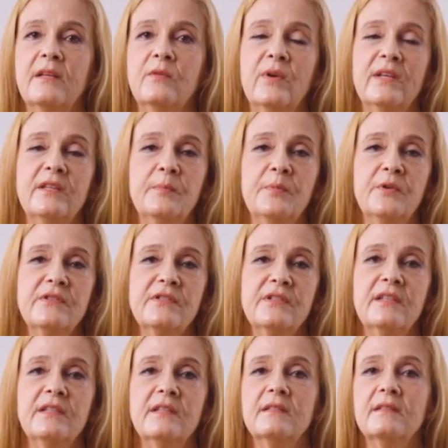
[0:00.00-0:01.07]
When the
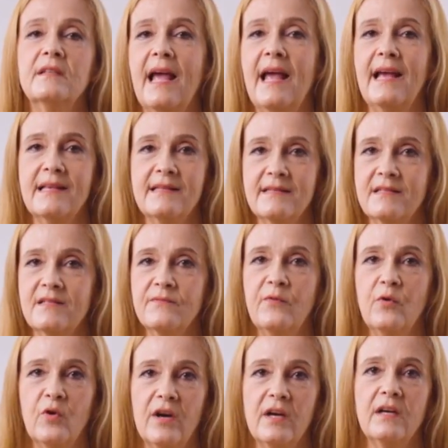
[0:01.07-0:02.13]
person asks
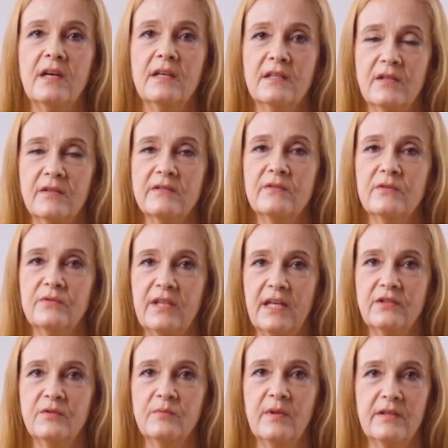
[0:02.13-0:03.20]
for a
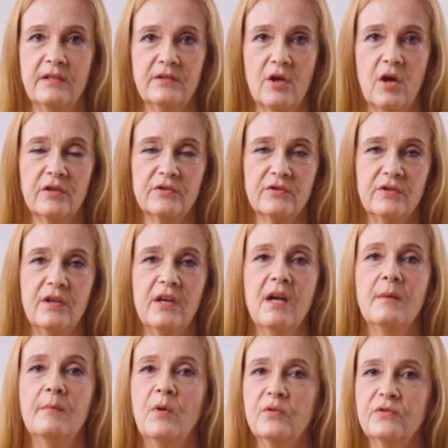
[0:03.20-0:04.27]
consultation with a doctor,
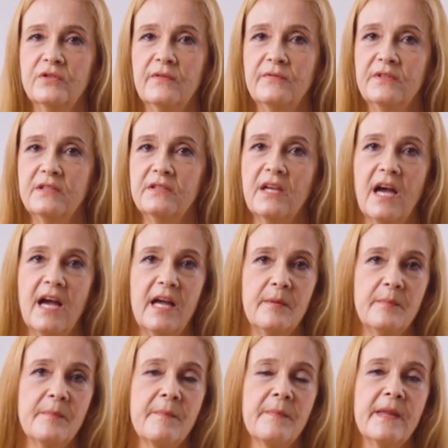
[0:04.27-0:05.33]
most of the
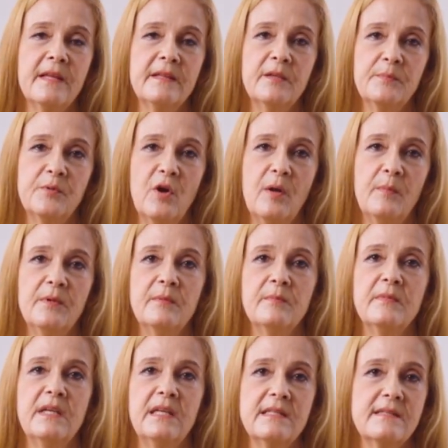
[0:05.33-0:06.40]
time the problem
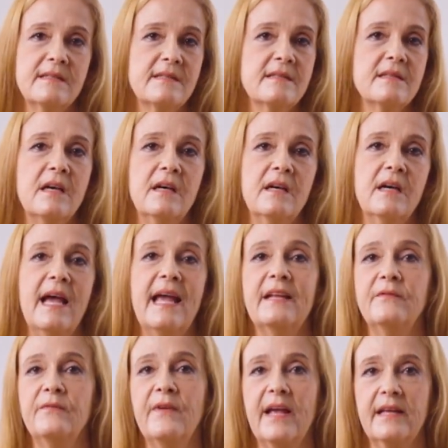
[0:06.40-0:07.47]
is
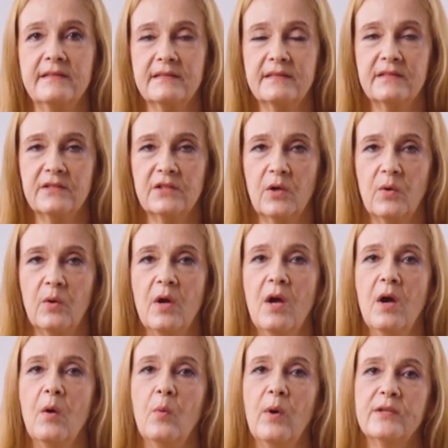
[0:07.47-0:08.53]
advanced. So
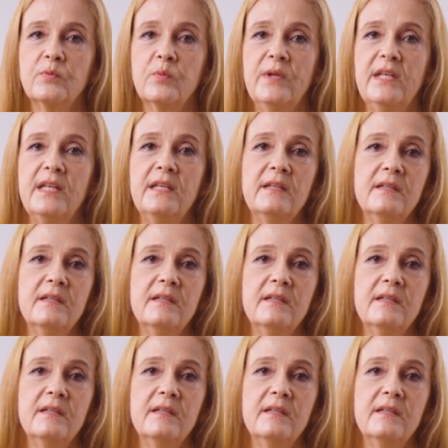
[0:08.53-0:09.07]
what we